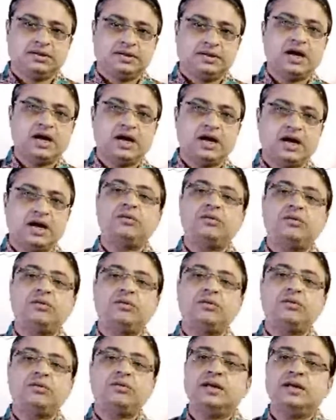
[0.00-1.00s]
Now,
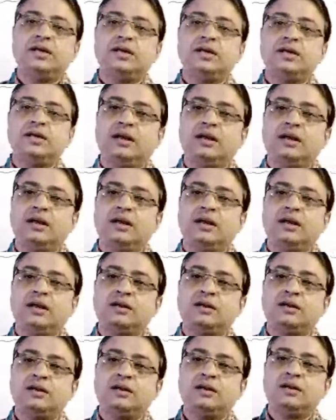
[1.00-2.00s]

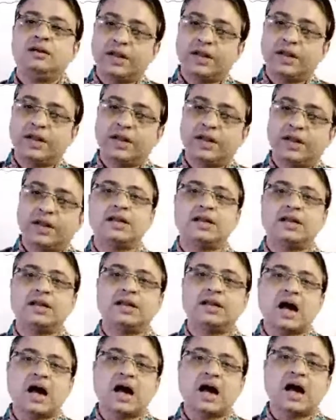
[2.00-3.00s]
to get the
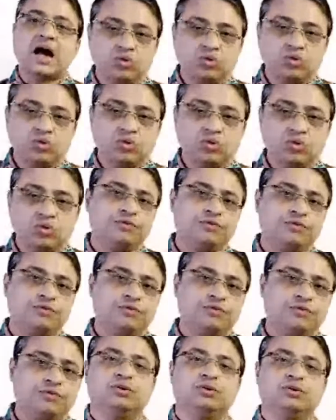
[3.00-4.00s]
output
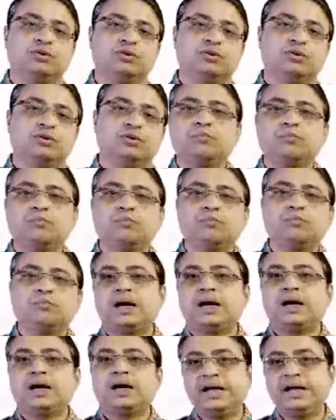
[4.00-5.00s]
value from the
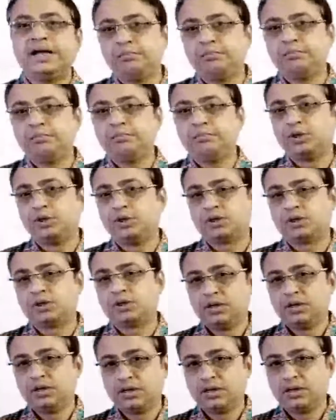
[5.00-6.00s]
input
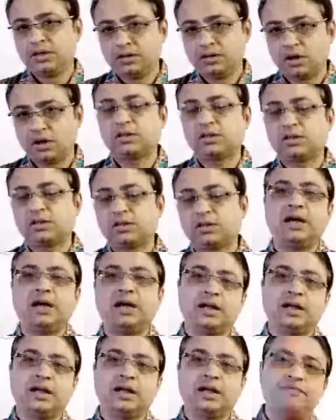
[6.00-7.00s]
or the
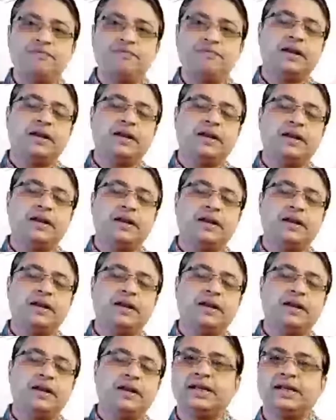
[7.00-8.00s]
given input
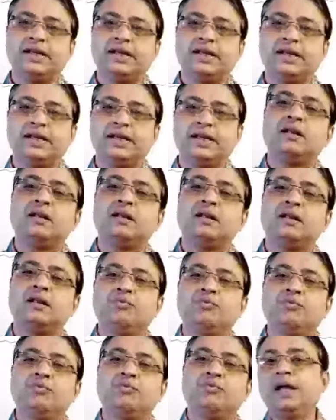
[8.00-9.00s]
signal,
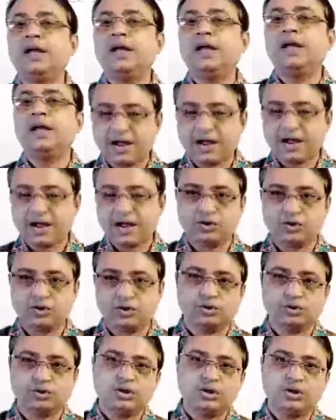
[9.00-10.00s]
we have
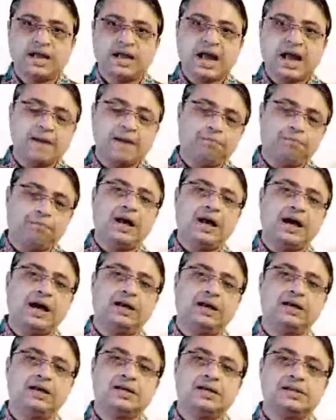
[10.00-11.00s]
to apply
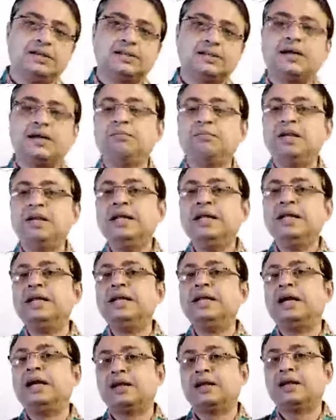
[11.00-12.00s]
some
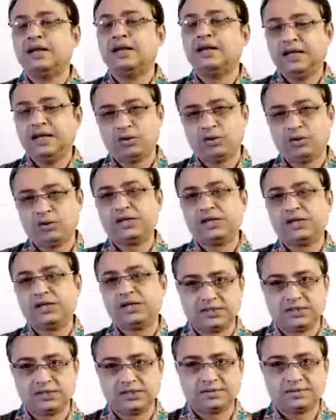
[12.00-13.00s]
linear equations.